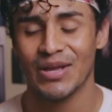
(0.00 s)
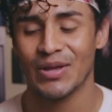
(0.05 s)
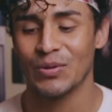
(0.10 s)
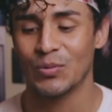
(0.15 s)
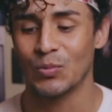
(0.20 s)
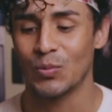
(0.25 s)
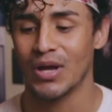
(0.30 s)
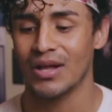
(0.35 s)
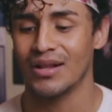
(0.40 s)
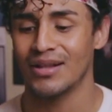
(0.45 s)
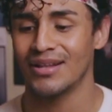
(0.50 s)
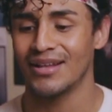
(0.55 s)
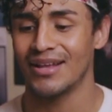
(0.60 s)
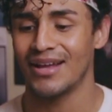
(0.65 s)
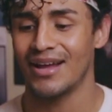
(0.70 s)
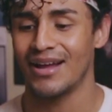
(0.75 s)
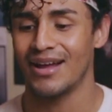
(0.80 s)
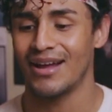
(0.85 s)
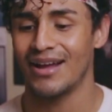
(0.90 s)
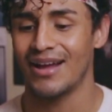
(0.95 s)

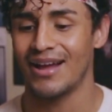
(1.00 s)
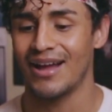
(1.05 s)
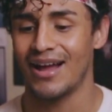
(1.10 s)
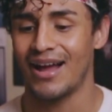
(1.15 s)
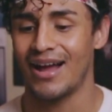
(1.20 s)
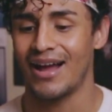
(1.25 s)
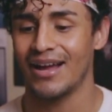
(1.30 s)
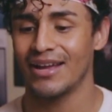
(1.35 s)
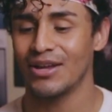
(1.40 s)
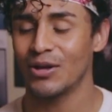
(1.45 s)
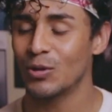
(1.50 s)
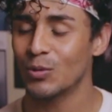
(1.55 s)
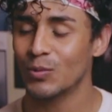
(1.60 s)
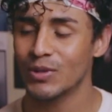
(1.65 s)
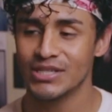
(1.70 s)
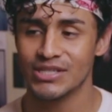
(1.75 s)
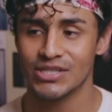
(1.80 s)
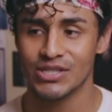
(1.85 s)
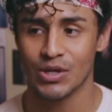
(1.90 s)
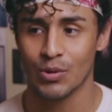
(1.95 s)
Well, I
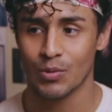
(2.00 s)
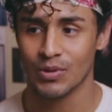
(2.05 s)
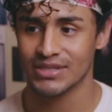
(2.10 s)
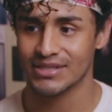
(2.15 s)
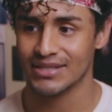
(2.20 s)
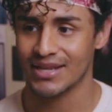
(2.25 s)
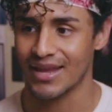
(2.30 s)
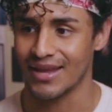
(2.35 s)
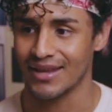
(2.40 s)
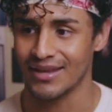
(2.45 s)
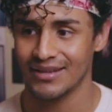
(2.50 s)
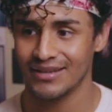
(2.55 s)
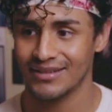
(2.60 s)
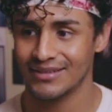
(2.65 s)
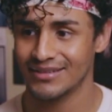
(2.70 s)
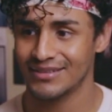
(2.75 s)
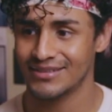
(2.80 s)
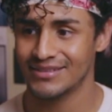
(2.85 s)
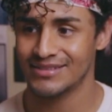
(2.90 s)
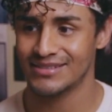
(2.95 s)
always knew I was gay
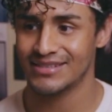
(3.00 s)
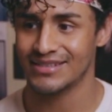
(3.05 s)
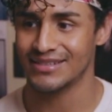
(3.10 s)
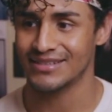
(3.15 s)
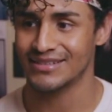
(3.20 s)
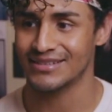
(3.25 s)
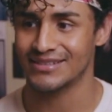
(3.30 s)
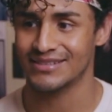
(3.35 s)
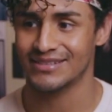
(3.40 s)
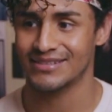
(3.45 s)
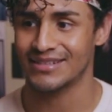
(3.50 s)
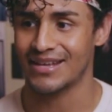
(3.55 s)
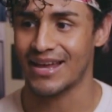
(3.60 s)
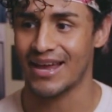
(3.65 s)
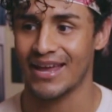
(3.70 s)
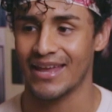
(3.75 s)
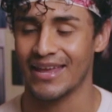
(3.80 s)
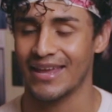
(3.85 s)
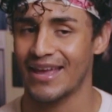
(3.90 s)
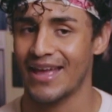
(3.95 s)
since
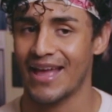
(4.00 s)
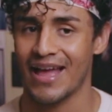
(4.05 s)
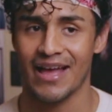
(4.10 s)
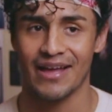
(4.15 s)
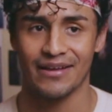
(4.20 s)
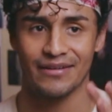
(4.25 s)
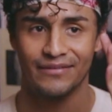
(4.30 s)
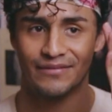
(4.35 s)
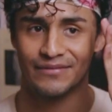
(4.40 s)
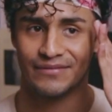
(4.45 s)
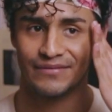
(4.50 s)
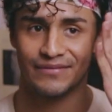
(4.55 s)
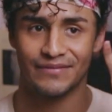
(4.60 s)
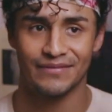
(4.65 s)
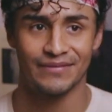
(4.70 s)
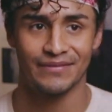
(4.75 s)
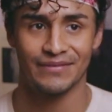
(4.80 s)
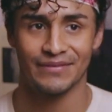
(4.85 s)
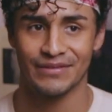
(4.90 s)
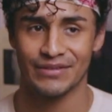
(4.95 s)
I
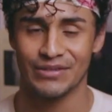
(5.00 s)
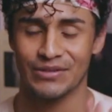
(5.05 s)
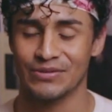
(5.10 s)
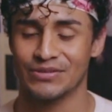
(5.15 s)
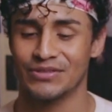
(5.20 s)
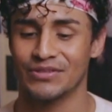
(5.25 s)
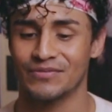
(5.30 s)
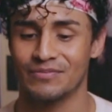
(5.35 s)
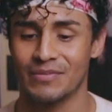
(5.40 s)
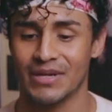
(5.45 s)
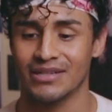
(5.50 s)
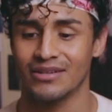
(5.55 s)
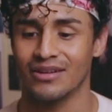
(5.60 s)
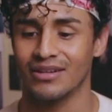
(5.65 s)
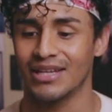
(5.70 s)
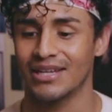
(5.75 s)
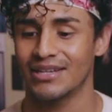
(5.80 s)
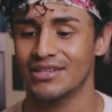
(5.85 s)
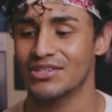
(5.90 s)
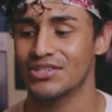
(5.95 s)
have use of my
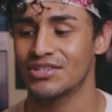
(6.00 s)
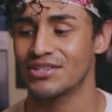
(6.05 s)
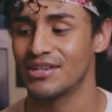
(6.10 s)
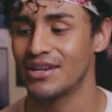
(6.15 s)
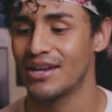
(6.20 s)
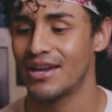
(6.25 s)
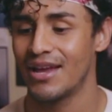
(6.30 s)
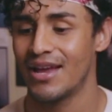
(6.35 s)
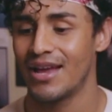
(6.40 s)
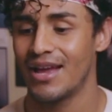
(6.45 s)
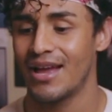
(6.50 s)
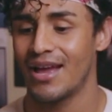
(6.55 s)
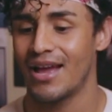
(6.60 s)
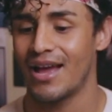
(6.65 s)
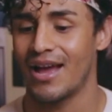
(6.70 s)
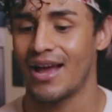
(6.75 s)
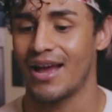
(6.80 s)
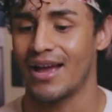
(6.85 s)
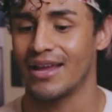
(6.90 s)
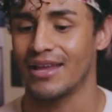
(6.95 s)
knowledge.
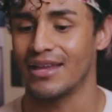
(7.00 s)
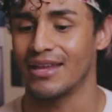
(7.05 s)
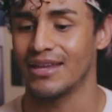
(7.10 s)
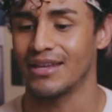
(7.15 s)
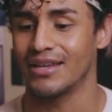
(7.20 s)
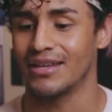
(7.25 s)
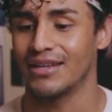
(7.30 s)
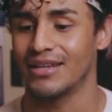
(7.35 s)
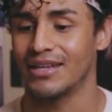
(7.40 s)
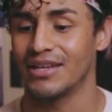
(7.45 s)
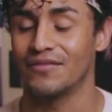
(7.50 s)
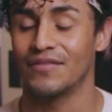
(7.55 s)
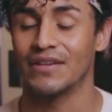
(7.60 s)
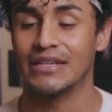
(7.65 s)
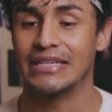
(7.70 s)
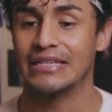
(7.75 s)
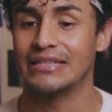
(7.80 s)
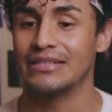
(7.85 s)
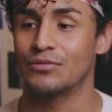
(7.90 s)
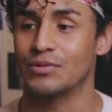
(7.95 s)
I
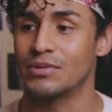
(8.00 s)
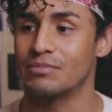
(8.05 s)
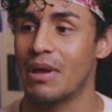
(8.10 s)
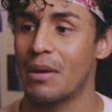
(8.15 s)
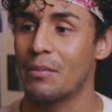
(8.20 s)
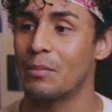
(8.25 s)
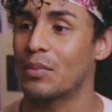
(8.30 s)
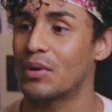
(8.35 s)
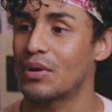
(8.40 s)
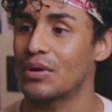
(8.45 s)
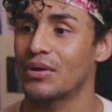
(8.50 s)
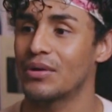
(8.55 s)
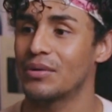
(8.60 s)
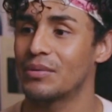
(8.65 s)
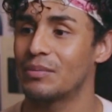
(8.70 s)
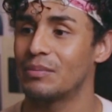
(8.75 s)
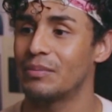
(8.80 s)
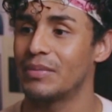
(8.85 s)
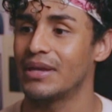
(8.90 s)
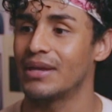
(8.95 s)
even
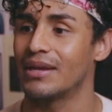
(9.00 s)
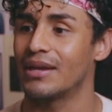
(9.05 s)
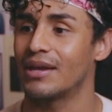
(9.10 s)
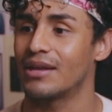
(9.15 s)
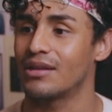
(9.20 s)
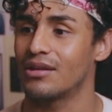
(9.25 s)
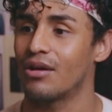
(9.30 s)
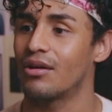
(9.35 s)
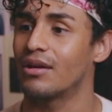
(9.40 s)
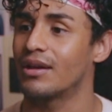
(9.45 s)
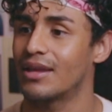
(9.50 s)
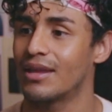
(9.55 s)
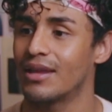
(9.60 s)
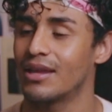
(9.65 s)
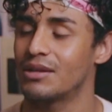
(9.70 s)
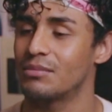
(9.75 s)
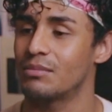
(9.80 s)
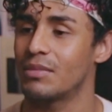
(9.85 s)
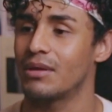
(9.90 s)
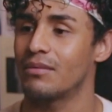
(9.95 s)
remember being a young
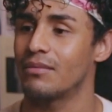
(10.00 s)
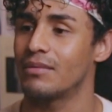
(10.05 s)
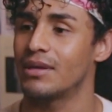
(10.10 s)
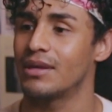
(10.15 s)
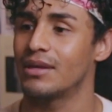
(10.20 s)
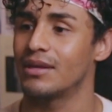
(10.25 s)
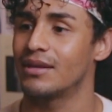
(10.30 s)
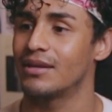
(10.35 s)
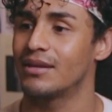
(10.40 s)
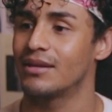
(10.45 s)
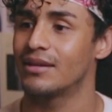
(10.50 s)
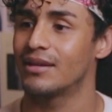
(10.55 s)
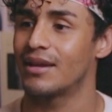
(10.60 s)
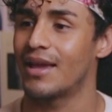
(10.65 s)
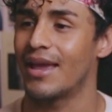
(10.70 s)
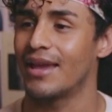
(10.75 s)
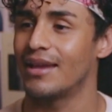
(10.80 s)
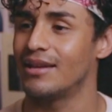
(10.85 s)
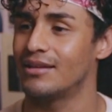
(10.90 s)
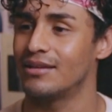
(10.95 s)
kid, maybe
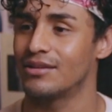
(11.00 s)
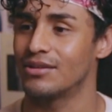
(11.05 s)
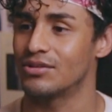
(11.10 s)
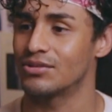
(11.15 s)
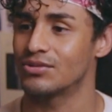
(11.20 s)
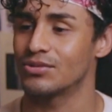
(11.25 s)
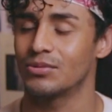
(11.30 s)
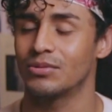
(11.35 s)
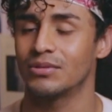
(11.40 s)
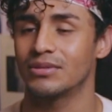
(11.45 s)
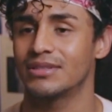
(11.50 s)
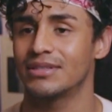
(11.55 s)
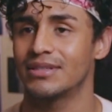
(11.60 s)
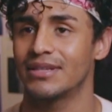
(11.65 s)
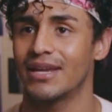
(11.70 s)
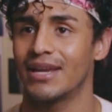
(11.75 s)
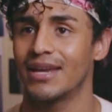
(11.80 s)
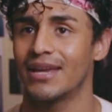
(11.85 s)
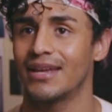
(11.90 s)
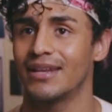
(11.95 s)
8 years old,
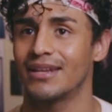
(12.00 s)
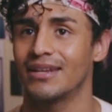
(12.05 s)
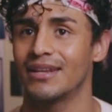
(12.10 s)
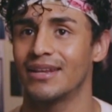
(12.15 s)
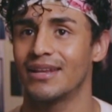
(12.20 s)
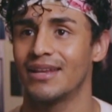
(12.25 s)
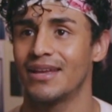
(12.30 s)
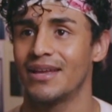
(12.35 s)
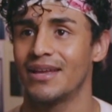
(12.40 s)
and